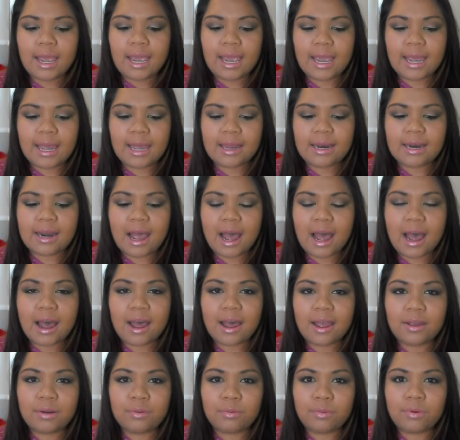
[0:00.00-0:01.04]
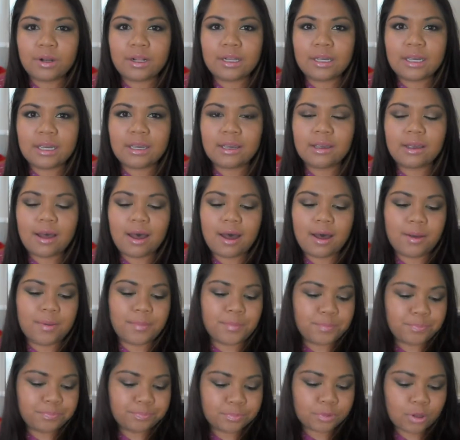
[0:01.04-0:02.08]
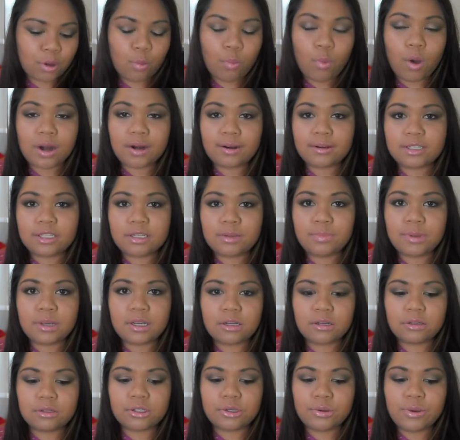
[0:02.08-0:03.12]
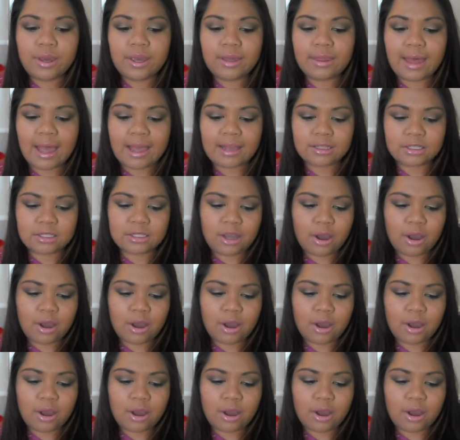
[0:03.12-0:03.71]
and I really wanted to be doing that.